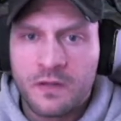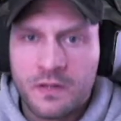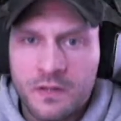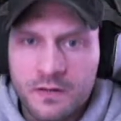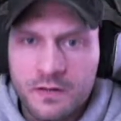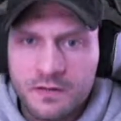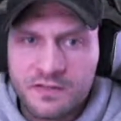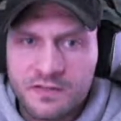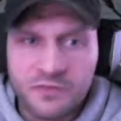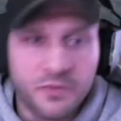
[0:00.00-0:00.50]

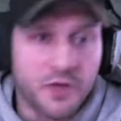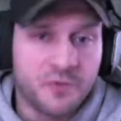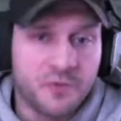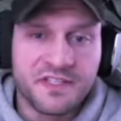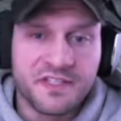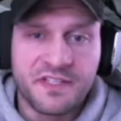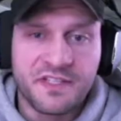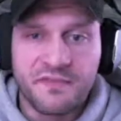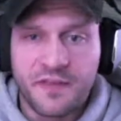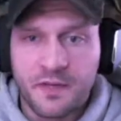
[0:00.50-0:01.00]
So we always
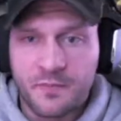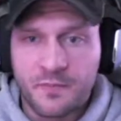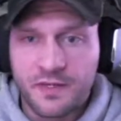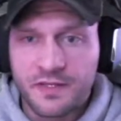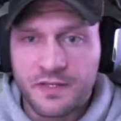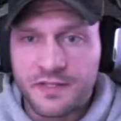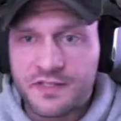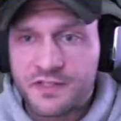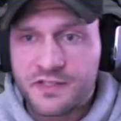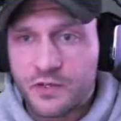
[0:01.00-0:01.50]
see Venom on
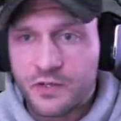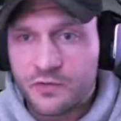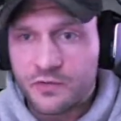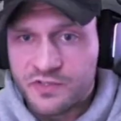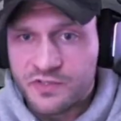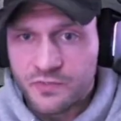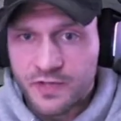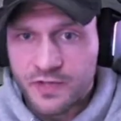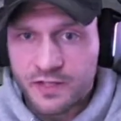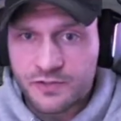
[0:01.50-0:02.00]
this node
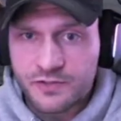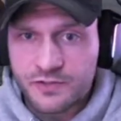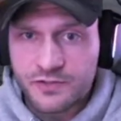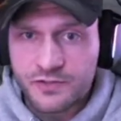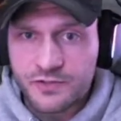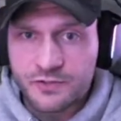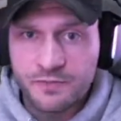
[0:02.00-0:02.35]
as well too.